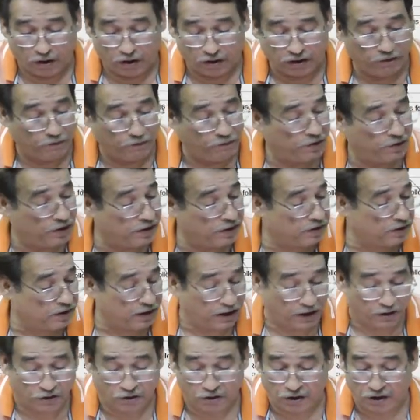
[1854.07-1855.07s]
the first
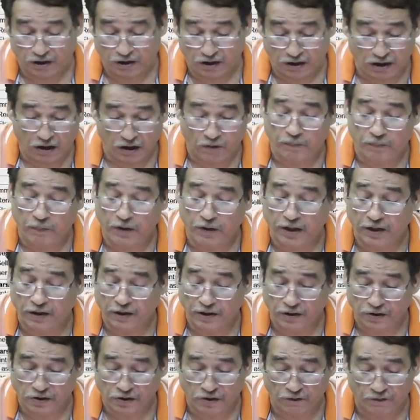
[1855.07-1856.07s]
section. Now pay
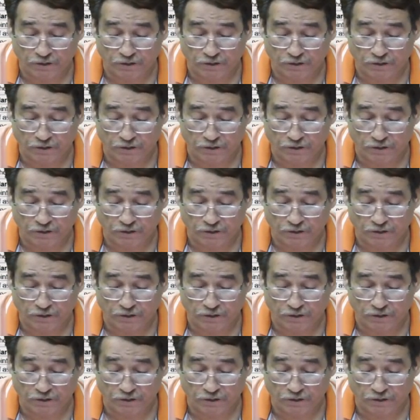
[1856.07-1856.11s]
attention.